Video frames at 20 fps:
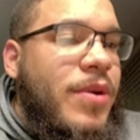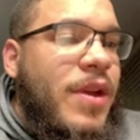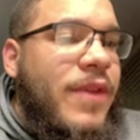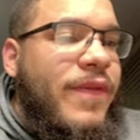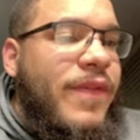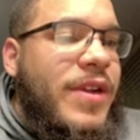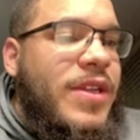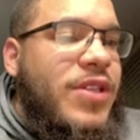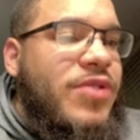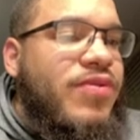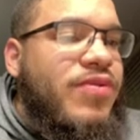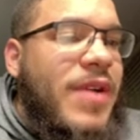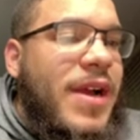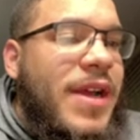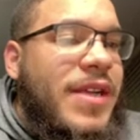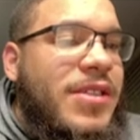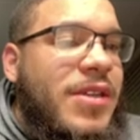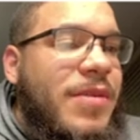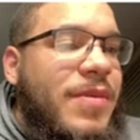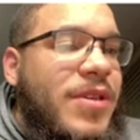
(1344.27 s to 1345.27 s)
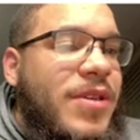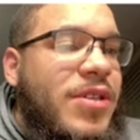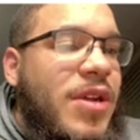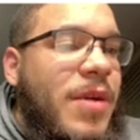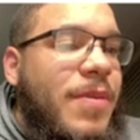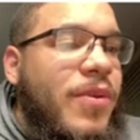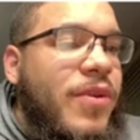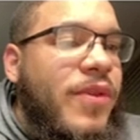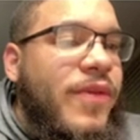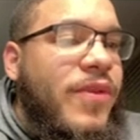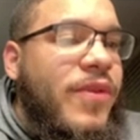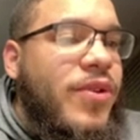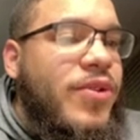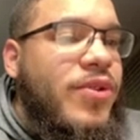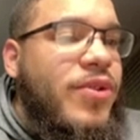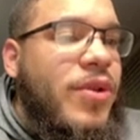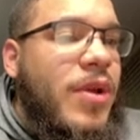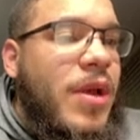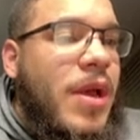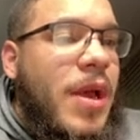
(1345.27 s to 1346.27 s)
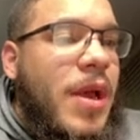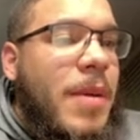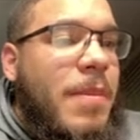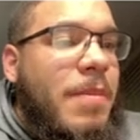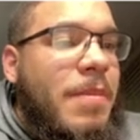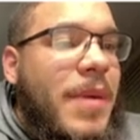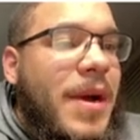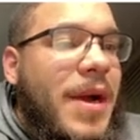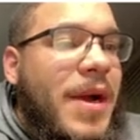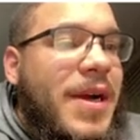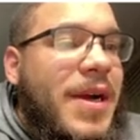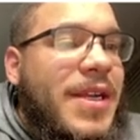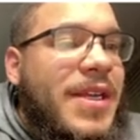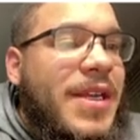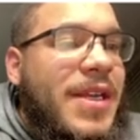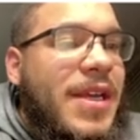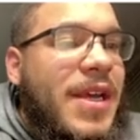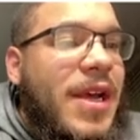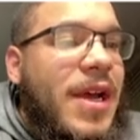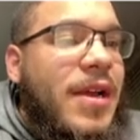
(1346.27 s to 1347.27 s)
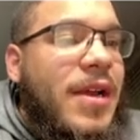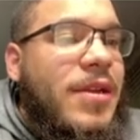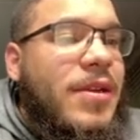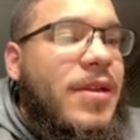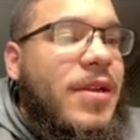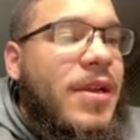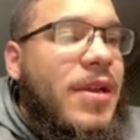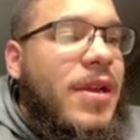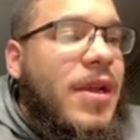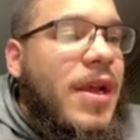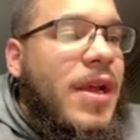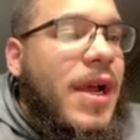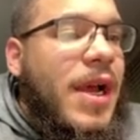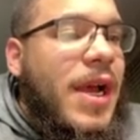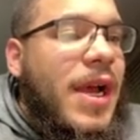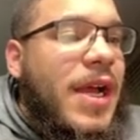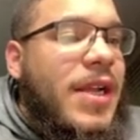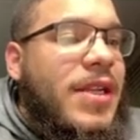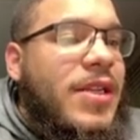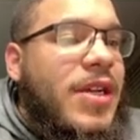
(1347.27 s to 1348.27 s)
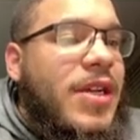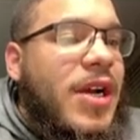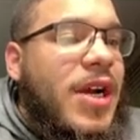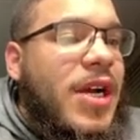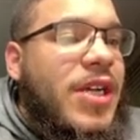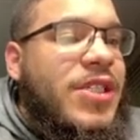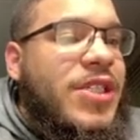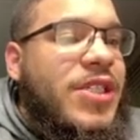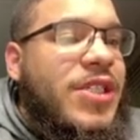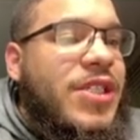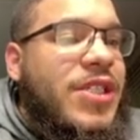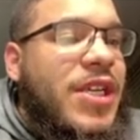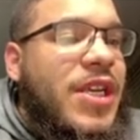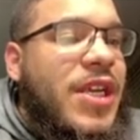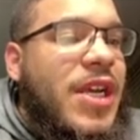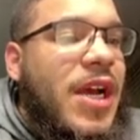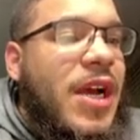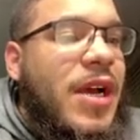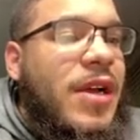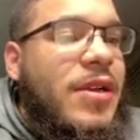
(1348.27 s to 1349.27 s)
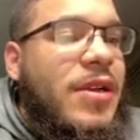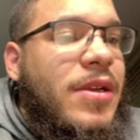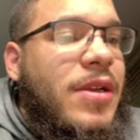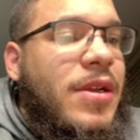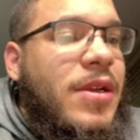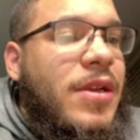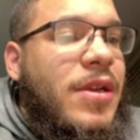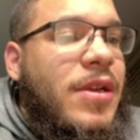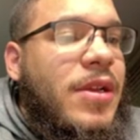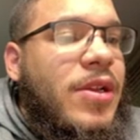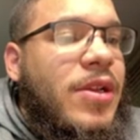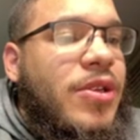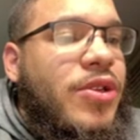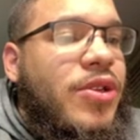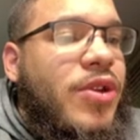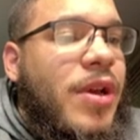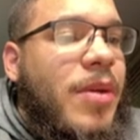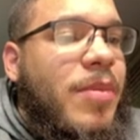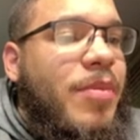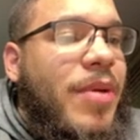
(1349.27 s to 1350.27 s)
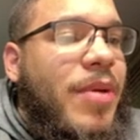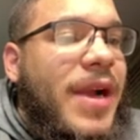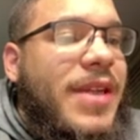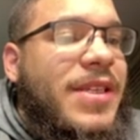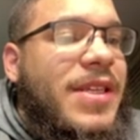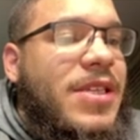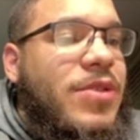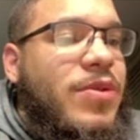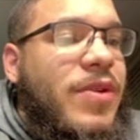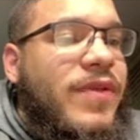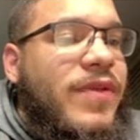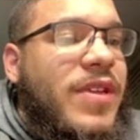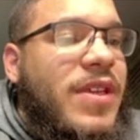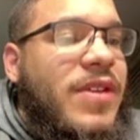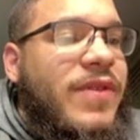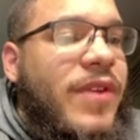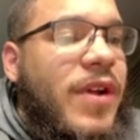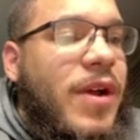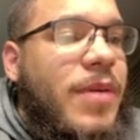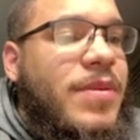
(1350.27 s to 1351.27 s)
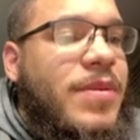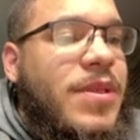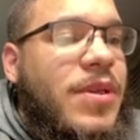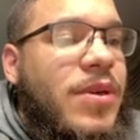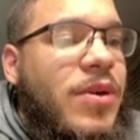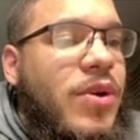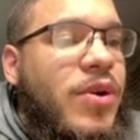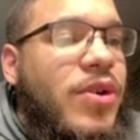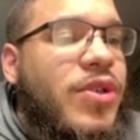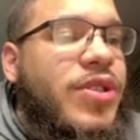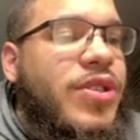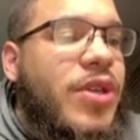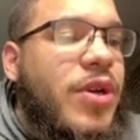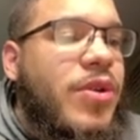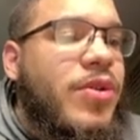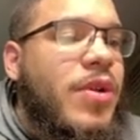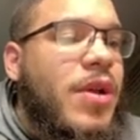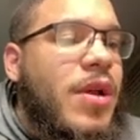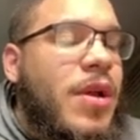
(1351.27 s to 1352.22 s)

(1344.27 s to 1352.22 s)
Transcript: if I just write some examples for you, baqiya and khashiya, you can practice with these verbs also,